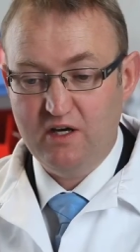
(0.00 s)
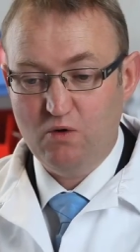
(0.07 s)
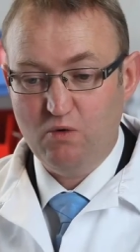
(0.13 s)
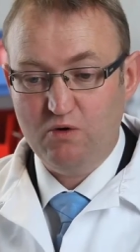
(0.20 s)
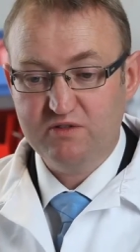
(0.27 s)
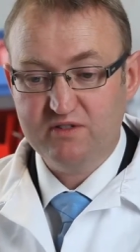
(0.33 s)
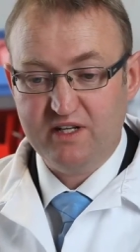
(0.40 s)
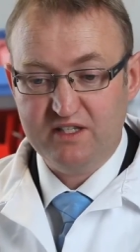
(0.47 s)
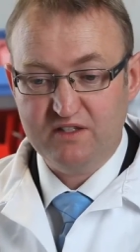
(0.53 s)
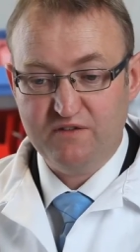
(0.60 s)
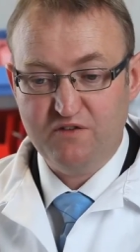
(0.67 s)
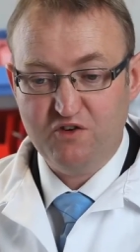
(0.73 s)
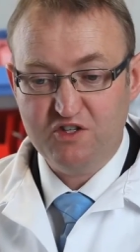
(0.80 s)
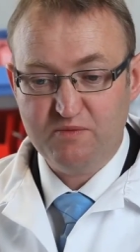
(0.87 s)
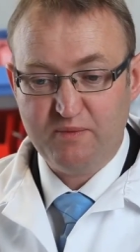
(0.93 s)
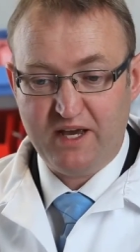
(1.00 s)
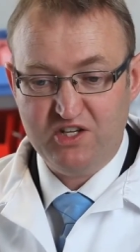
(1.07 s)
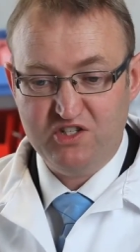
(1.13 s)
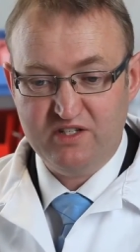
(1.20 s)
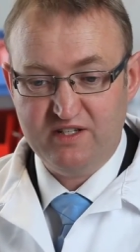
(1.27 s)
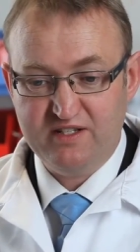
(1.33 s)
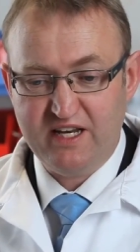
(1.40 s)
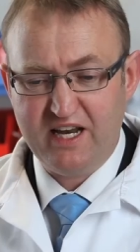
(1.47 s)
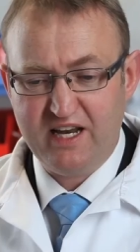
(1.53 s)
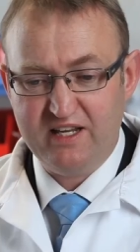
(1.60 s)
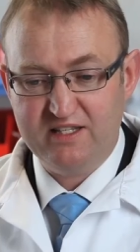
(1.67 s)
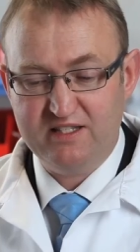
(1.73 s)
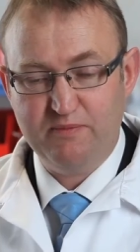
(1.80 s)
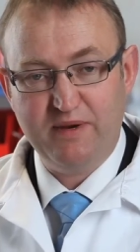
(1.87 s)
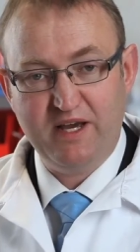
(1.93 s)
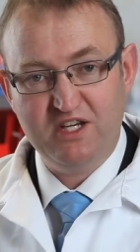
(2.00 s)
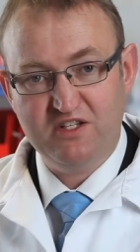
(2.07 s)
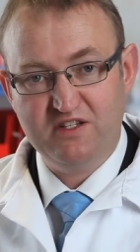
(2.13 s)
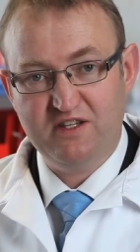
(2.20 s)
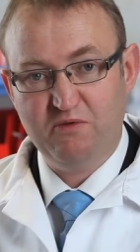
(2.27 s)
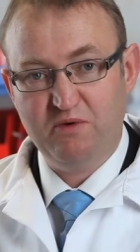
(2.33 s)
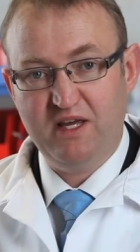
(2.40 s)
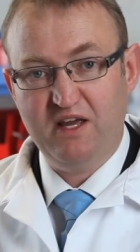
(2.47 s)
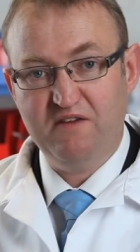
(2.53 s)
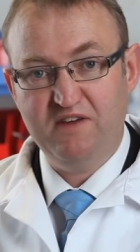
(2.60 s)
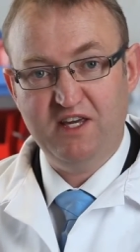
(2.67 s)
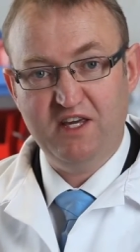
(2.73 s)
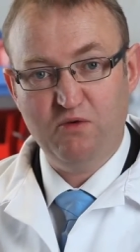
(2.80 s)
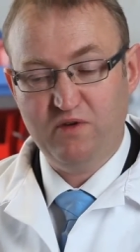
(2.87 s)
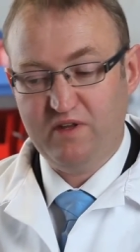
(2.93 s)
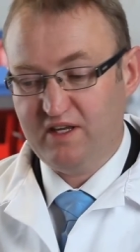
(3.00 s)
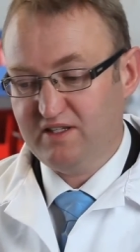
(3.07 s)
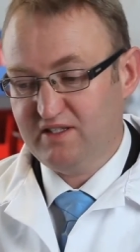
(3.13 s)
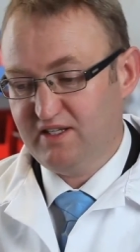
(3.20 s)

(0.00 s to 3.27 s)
We'll select the first patient as that is the patient that we have here with us